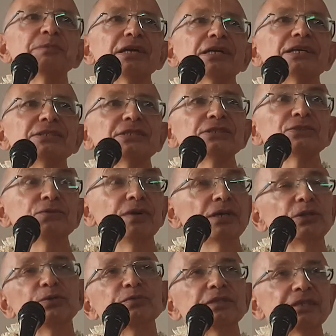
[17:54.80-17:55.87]
Maharaj is
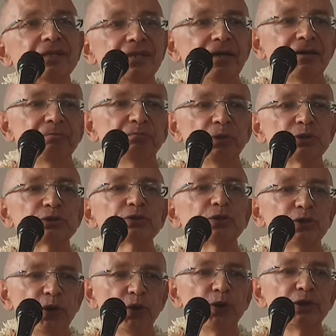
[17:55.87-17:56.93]
one of the most
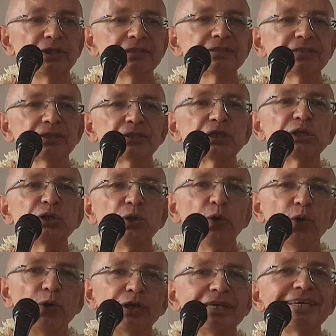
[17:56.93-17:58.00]
glorious and
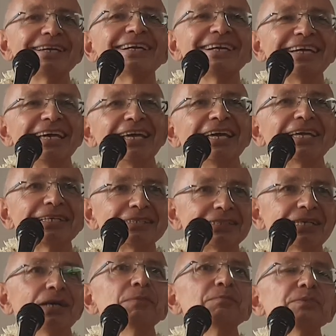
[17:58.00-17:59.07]
glowing
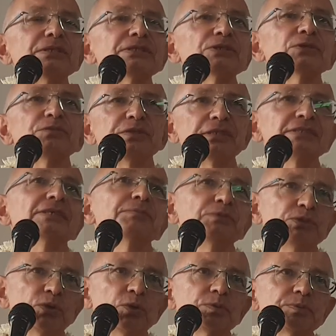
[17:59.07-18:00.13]
examples of this
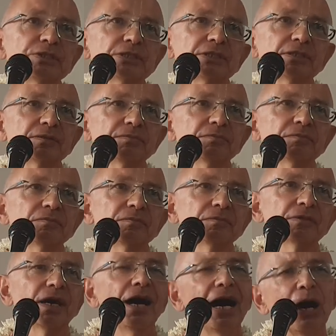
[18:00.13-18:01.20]
absorption.
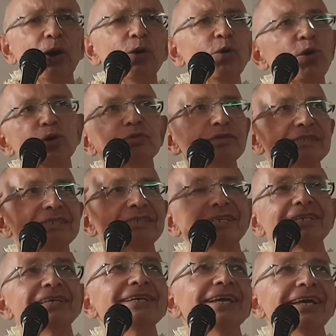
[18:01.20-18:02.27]
How always
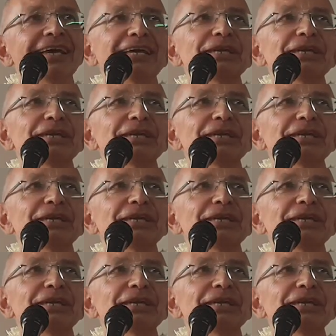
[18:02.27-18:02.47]
he,